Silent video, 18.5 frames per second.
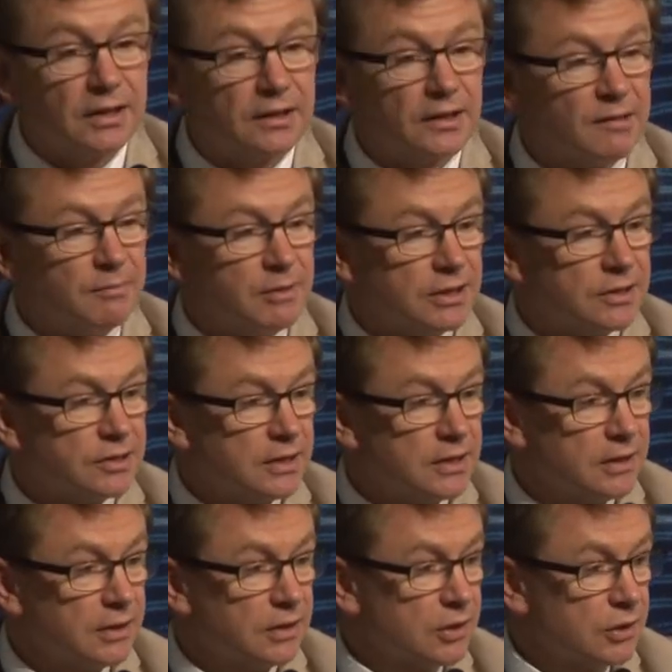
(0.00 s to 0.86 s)

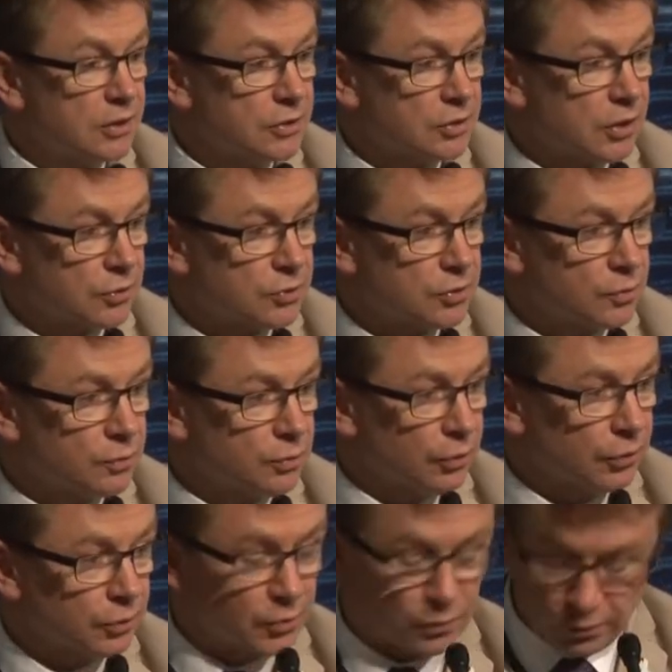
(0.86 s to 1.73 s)
community social
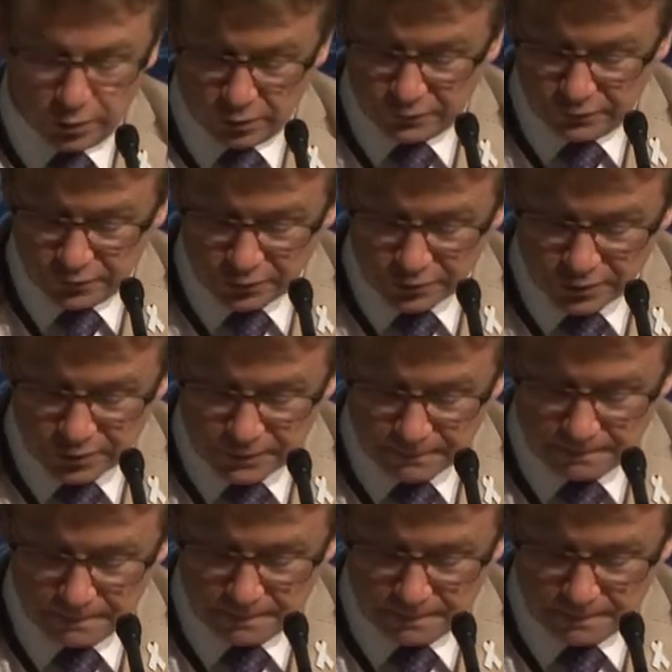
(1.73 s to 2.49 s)
work workforce.